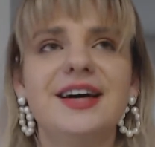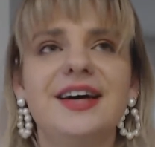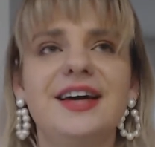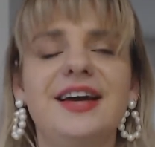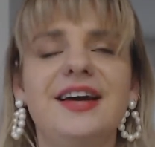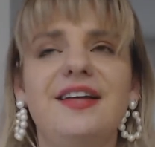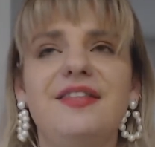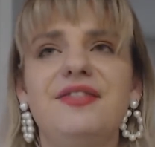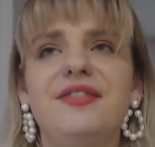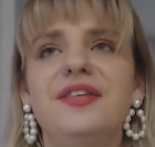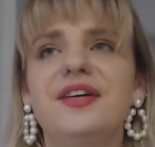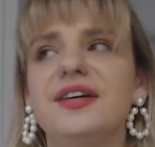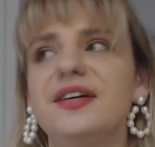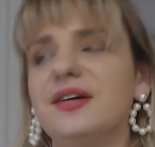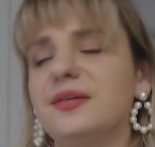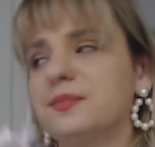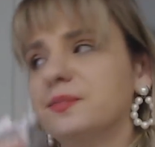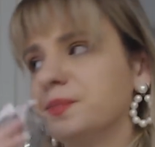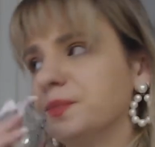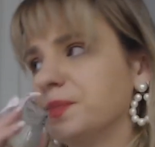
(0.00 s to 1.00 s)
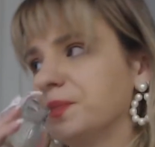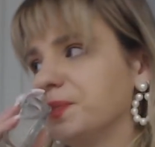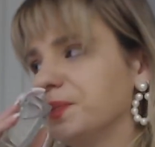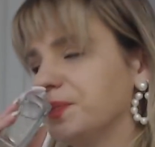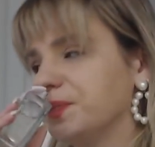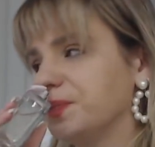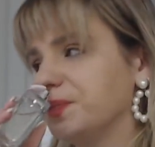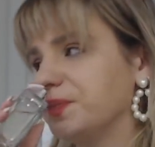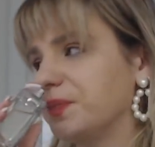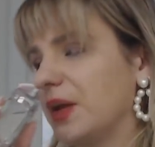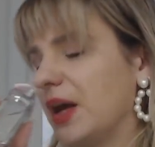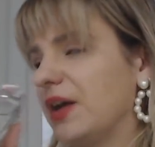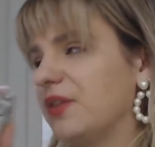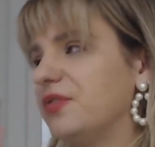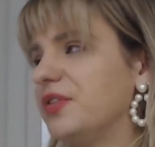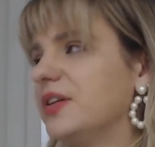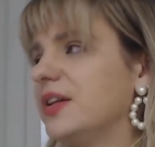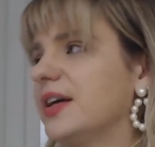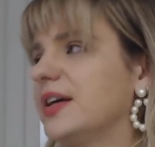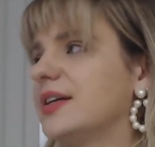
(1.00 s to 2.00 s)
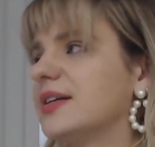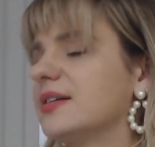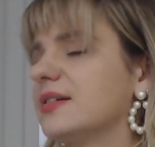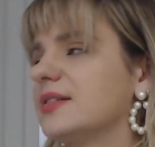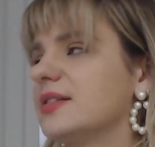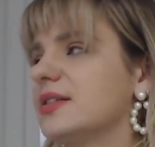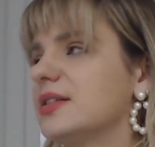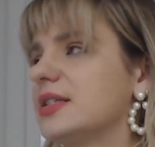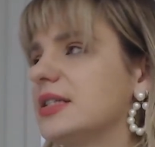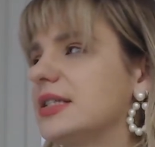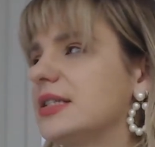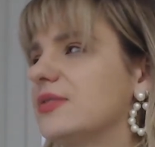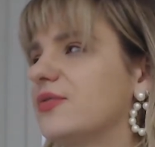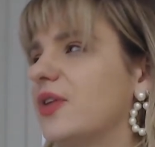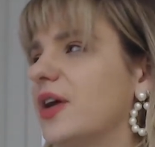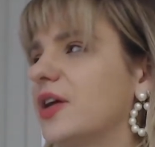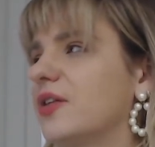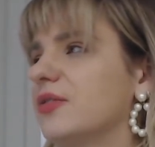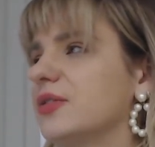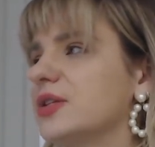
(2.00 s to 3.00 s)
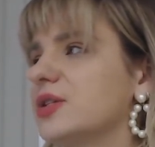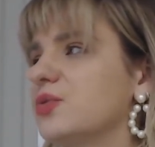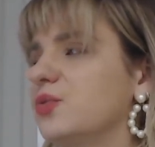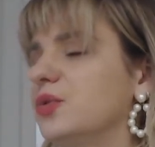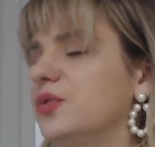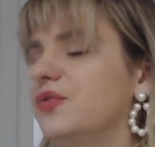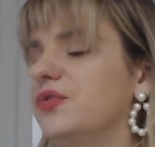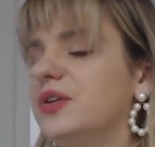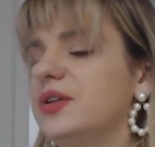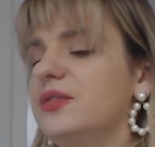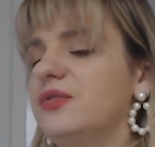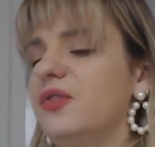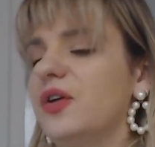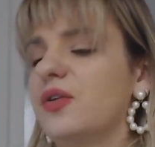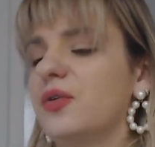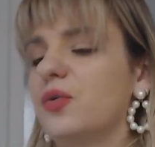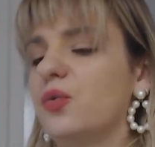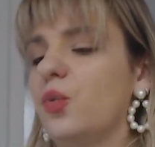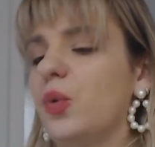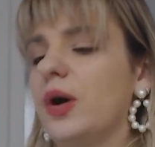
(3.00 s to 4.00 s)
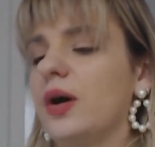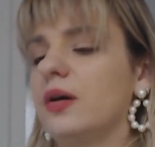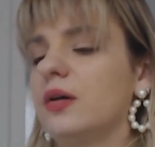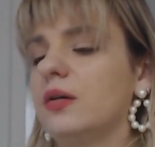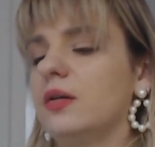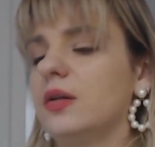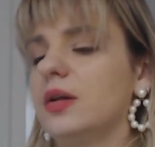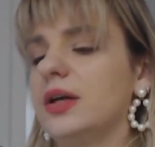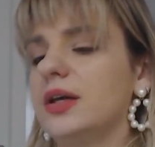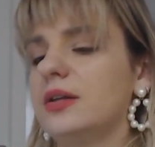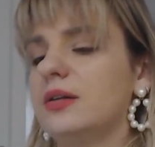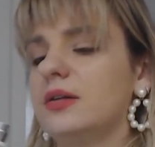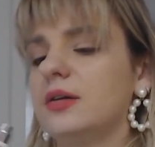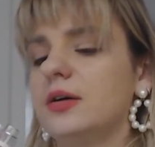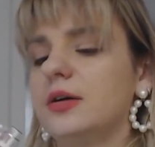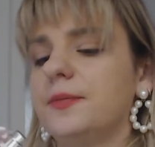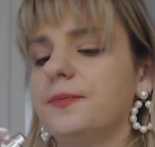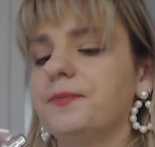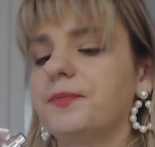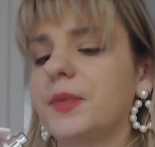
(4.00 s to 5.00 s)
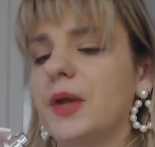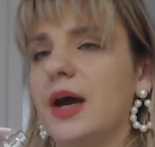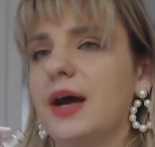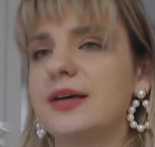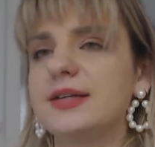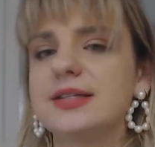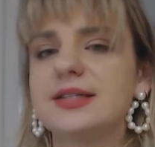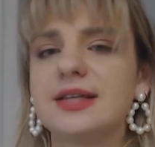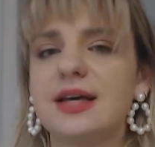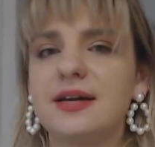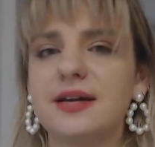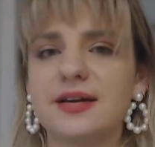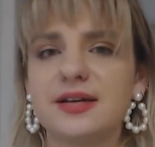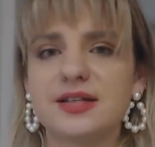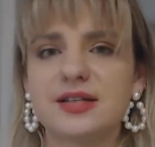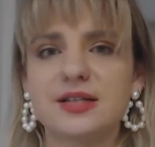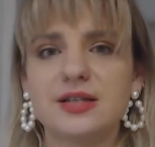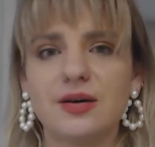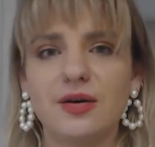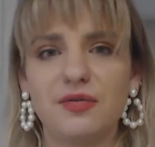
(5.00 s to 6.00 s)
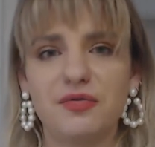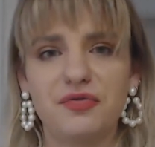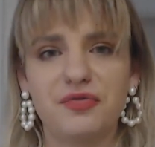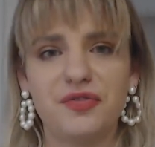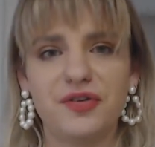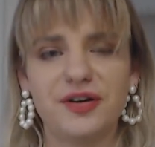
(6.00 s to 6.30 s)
And I feel like this fragrance would fit very well in the aesthetics of